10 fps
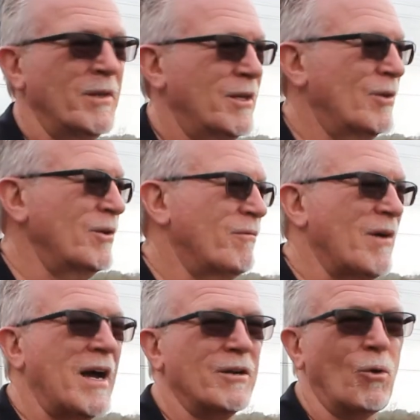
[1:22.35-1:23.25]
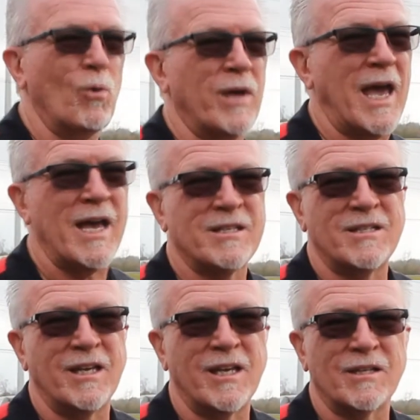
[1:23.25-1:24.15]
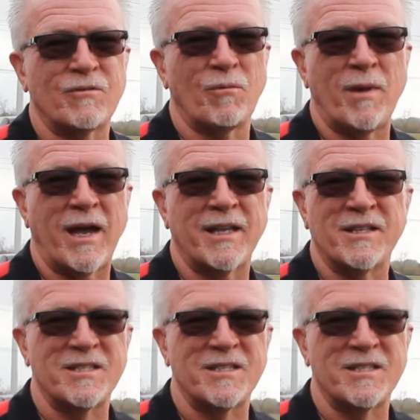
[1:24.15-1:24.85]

you find old gas tickets from back in the